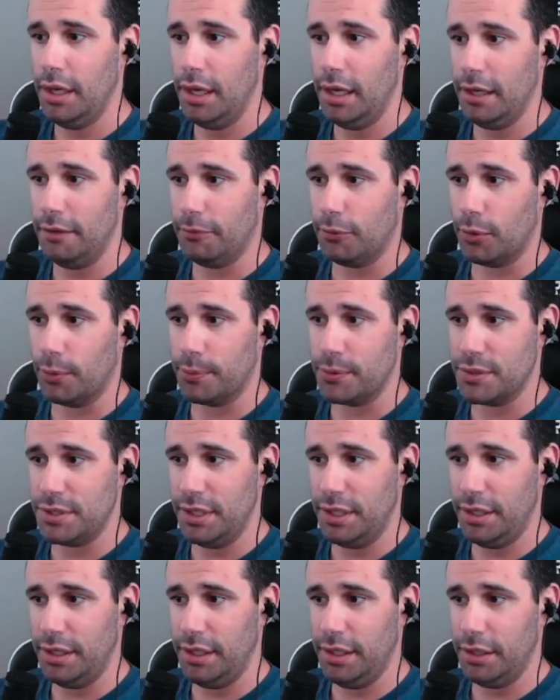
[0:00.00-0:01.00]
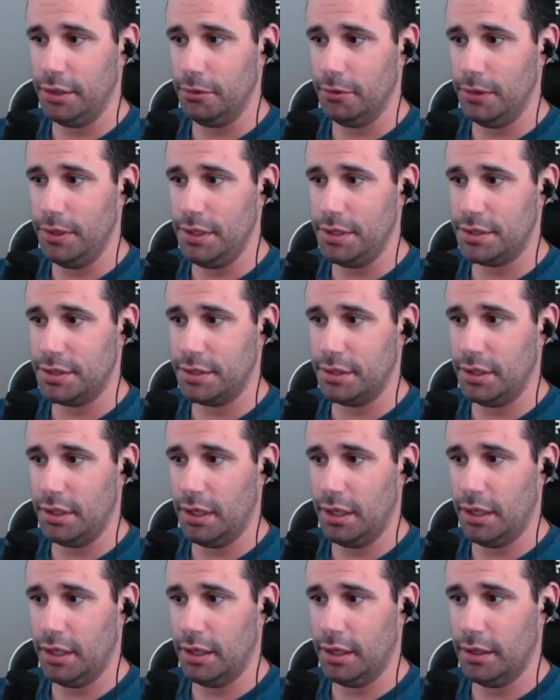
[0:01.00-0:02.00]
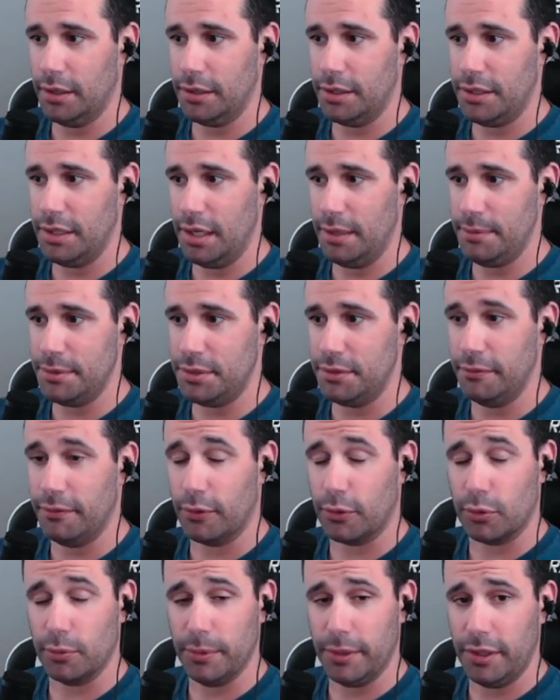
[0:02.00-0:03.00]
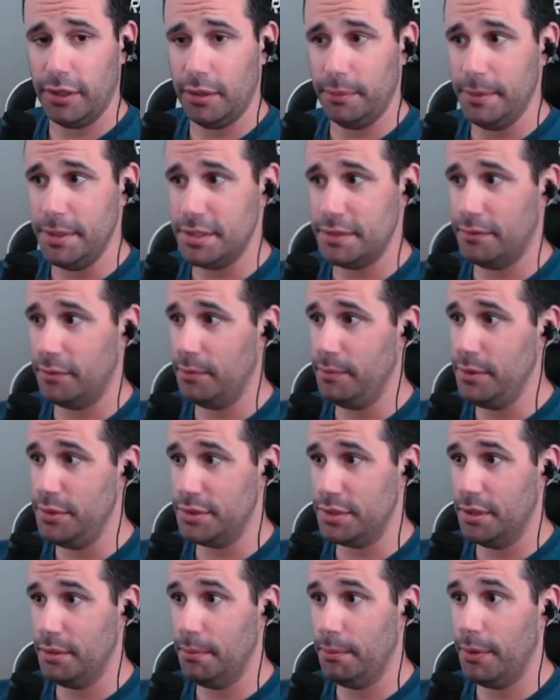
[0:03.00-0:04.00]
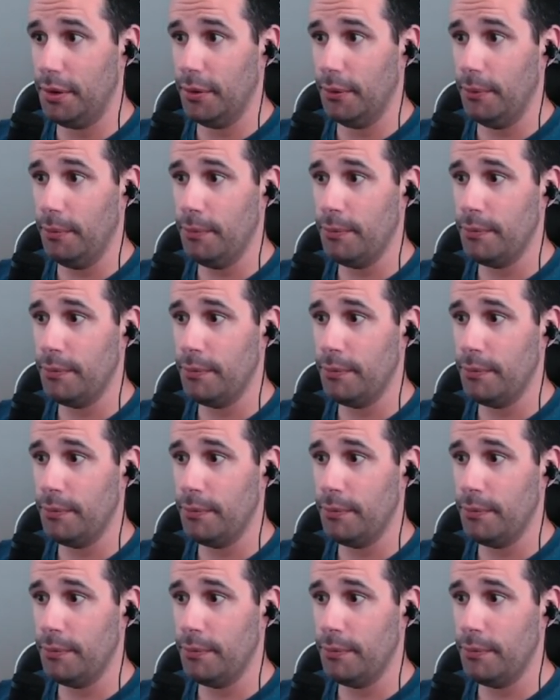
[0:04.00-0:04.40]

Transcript: and 4% increase damage to vulnerable enemies if I'm using the bow.